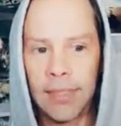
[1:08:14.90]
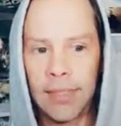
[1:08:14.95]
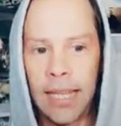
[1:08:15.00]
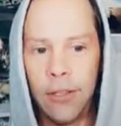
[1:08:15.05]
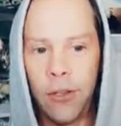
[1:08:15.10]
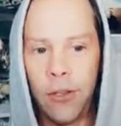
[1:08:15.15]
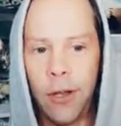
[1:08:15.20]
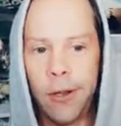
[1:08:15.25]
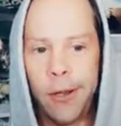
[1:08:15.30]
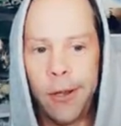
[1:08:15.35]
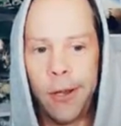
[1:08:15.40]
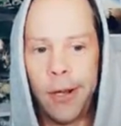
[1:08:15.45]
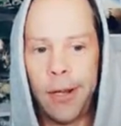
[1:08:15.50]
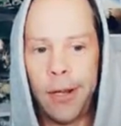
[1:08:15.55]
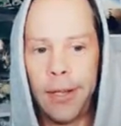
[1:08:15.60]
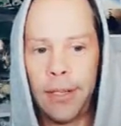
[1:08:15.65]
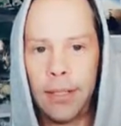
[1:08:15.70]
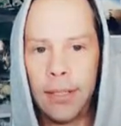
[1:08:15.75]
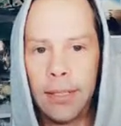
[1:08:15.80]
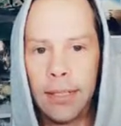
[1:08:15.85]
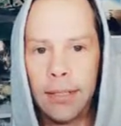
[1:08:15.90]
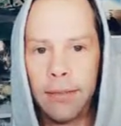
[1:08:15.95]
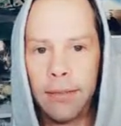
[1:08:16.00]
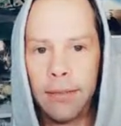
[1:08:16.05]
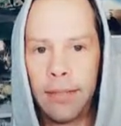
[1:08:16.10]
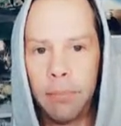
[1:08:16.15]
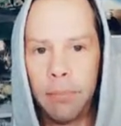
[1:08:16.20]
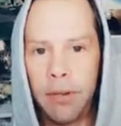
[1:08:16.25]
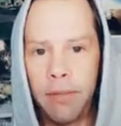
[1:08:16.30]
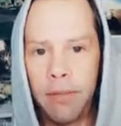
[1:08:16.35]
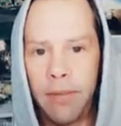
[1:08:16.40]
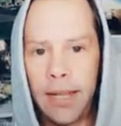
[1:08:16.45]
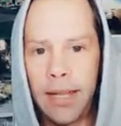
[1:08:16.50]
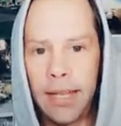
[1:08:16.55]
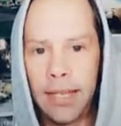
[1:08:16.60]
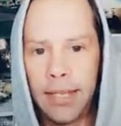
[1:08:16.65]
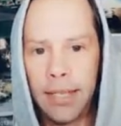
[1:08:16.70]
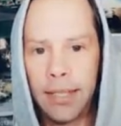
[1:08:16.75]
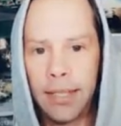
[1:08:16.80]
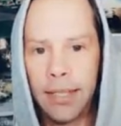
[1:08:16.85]
So, yeah, simplify
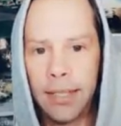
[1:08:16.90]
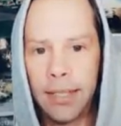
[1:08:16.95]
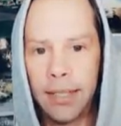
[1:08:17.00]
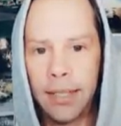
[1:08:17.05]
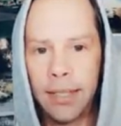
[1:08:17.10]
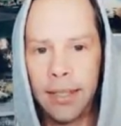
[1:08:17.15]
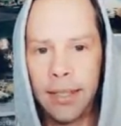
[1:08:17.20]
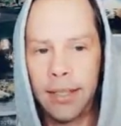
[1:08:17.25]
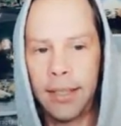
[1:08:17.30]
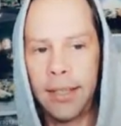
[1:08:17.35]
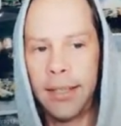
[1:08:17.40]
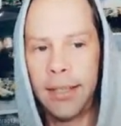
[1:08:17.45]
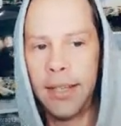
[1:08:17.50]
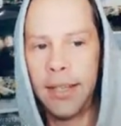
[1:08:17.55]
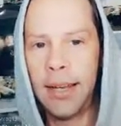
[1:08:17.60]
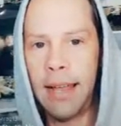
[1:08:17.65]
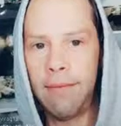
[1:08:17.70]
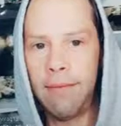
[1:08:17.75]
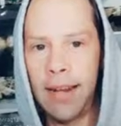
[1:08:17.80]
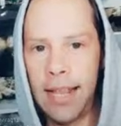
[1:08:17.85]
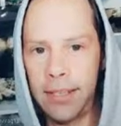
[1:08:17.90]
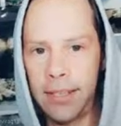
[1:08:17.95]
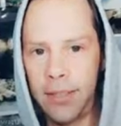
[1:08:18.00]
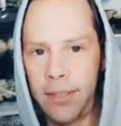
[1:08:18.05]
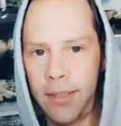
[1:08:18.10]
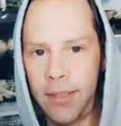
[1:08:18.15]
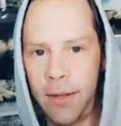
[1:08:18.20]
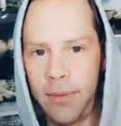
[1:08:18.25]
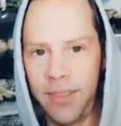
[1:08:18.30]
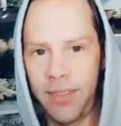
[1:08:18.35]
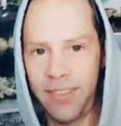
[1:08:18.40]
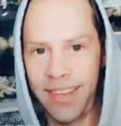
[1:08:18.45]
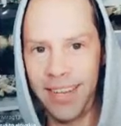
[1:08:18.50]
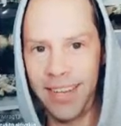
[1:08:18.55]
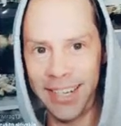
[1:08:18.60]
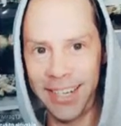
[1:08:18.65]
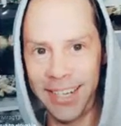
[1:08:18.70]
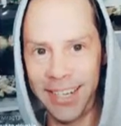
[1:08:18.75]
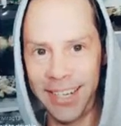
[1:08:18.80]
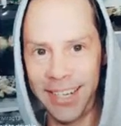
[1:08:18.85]
it. And then have less
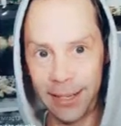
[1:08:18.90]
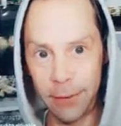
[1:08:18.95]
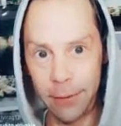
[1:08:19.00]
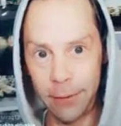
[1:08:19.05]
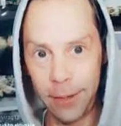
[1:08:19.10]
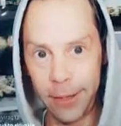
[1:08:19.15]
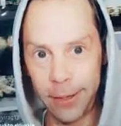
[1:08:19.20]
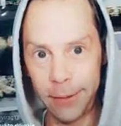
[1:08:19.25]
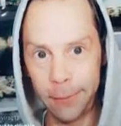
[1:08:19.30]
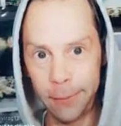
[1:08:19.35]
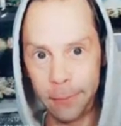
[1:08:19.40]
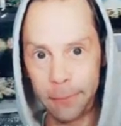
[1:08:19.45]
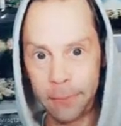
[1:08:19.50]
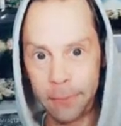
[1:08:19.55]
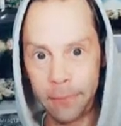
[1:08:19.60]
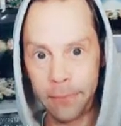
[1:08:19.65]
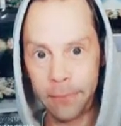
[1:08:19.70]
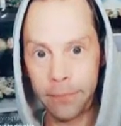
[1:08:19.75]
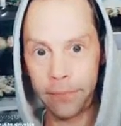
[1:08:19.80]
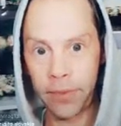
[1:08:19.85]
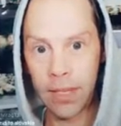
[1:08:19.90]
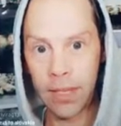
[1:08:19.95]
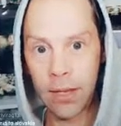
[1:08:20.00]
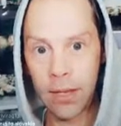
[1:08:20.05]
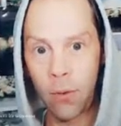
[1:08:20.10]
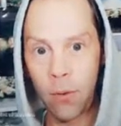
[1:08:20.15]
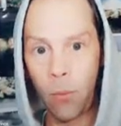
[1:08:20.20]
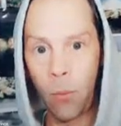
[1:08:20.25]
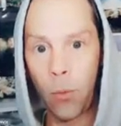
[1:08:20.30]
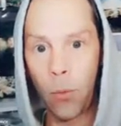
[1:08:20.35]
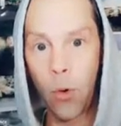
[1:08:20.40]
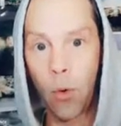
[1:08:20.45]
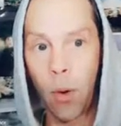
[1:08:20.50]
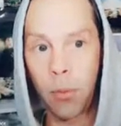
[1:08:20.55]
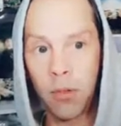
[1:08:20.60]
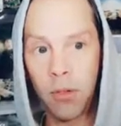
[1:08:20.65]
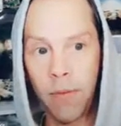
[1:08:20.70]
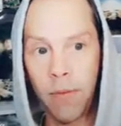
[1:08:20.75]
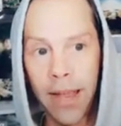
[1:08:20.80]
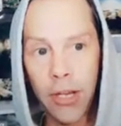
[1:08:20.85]
observations. And then your
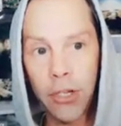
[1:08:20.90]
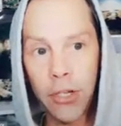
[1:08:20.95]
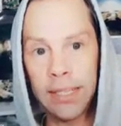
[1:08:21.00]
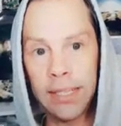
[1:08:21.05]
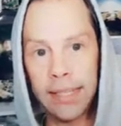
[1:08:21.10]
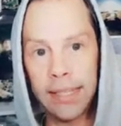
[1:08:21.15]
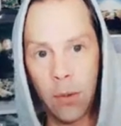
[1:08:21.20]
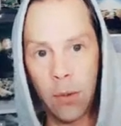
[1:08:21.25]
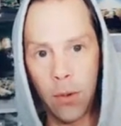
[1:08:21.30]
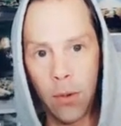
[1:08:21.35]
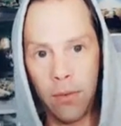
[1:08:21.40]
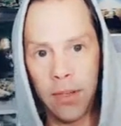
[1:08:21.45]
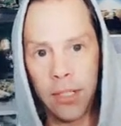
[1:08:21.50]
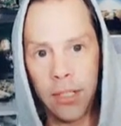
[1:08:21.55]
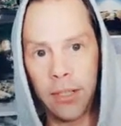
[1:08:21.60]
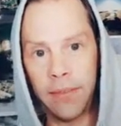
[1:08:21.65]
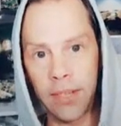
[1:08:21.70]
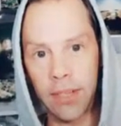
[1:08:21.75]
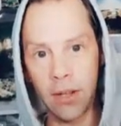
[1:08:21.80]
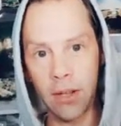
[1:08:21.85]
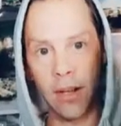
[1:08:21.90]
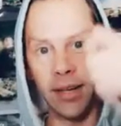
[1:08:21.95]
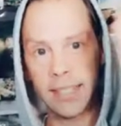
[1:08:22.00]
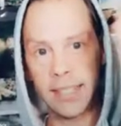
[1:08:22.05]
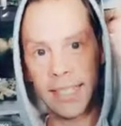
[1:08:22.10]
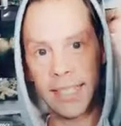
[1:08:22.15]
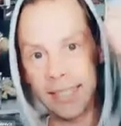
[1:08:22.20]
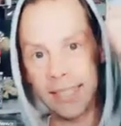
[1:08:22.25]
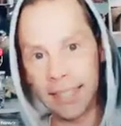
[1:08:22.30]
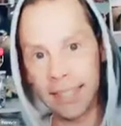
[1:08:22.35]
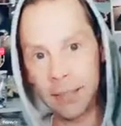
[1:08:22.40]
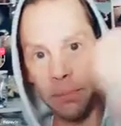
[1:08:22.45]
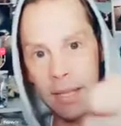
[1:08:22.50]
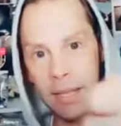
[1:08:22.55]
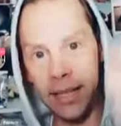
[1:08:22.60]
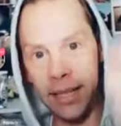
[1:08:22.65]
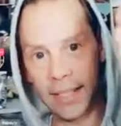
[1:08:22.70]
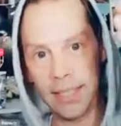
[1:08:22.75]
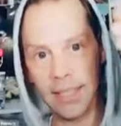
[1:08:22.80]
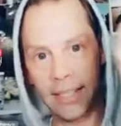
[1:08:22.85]
observation is the equivalent of casting a
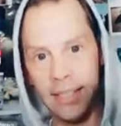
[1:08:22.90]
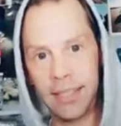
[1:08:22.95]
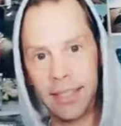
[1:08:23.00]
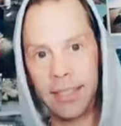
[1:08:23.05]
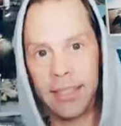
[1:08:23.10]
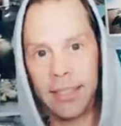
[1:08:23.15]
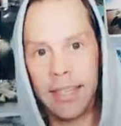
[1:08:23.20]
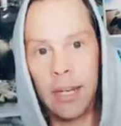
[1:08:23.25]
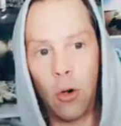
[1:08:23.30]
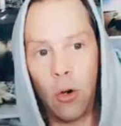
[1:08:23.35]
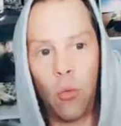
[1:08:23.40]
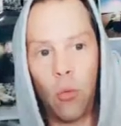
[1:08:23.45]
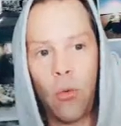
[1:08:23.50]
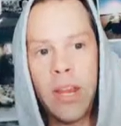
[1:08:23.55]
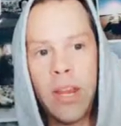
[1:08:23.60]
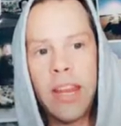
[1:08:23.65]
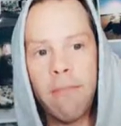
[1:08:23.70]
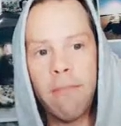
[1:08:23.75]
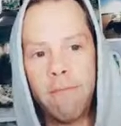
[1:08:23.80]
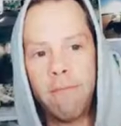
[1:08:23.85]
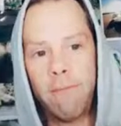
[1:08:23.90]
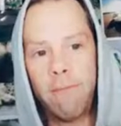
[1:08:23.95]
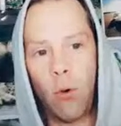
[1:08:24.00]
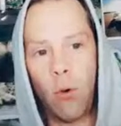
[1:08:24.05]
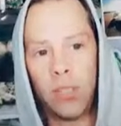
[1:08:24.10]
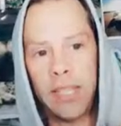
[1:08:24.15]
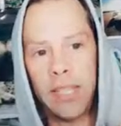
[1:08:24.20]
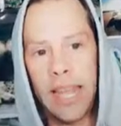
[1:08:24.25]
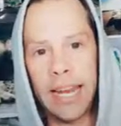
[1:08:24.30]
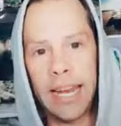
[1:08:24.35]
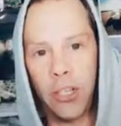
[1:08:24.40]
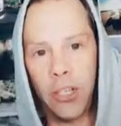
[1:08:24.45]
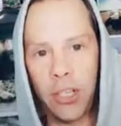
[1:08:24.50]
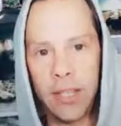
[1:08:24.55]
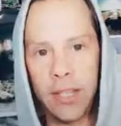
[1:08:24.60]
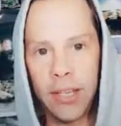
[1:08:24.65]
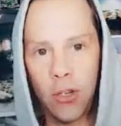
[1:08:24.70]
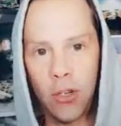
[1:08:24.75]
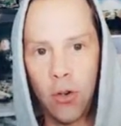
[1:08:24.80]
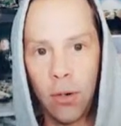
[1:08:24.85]
spell. It'll reinforce the energy
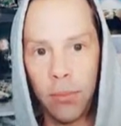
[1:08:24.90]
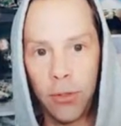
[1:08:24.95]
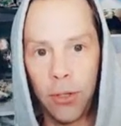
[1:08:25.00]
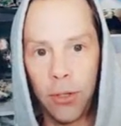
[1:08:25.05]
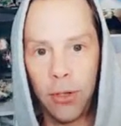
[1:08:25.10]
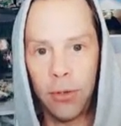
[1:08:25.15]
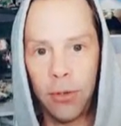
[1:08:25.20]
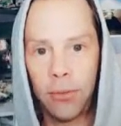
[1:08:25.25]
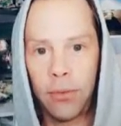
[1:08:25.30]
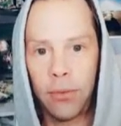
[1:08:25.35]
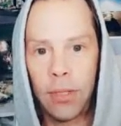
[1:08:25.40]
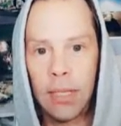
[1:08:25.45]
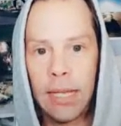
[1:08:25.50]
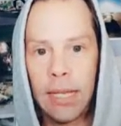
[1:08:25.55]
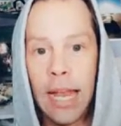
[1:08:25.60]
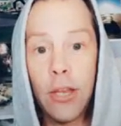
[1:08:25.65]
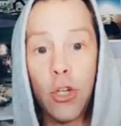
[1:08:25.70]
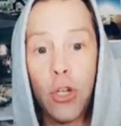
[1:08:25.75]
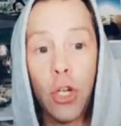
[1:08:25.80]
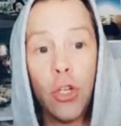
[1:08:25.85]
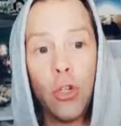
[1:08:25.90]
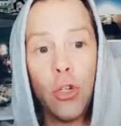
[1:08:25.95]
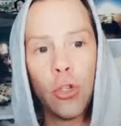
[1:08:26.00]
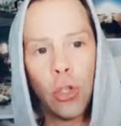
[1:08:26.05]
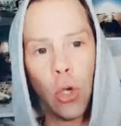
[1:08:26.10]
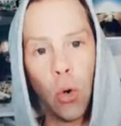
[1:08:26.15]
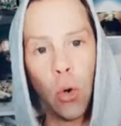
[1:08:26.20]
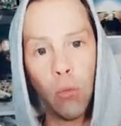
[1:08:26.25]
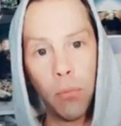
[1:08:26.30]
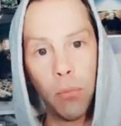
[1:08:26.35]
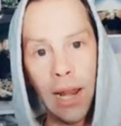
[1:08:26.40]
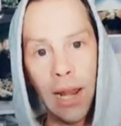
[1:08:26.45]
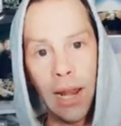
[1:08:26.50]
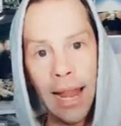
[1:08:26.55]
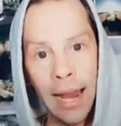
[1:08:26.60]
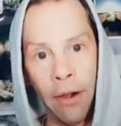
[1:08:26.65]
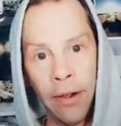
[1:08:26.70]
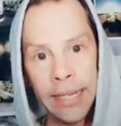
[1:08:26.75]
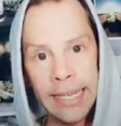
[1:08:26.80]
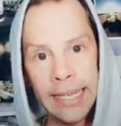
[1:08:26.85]
that you observe. And you can use the law of
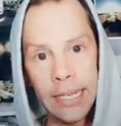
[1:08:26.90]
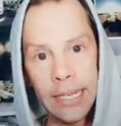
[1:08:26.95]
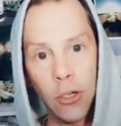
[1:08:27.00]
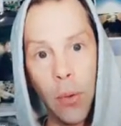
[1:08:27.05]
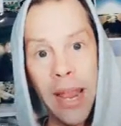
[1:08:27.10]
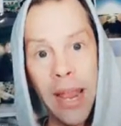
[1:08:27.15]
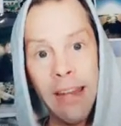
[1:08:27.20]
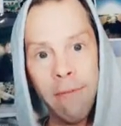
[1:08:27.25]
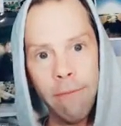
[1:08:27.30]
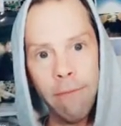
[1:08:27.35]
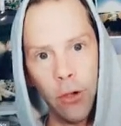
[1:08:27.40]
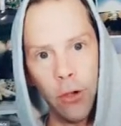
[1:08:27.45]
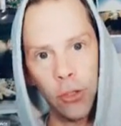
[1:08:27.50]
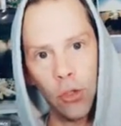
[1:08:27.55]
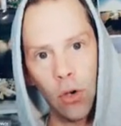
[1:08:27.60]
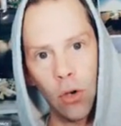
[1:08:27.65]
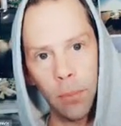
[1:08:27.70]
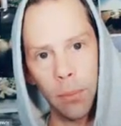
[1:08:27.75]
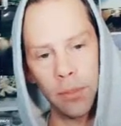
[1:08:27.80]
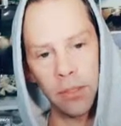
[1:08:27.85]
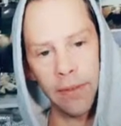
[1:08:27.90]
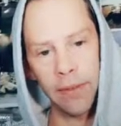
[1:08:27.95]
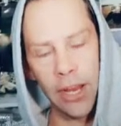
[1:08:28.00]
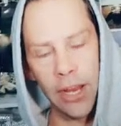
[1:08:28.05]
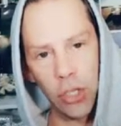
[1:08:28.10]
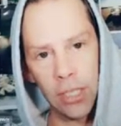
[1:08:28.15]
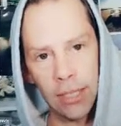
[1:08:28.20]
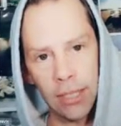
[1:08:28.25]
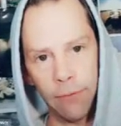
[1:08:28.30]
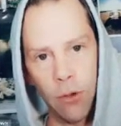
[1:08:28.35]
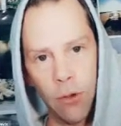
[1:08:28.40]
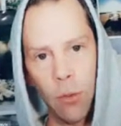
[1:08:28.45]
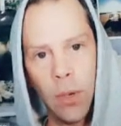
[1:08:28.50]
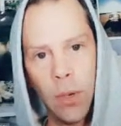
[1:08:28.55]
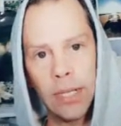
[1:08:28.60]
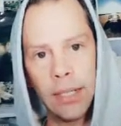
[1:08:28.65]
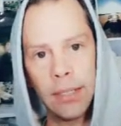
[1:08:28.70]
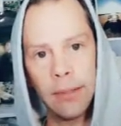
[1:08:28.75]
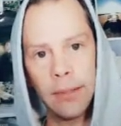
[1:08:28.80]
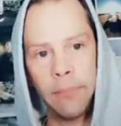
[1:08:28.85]
polarity to inverse your observations if you
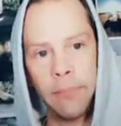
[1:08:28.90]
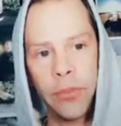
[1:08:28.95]
want.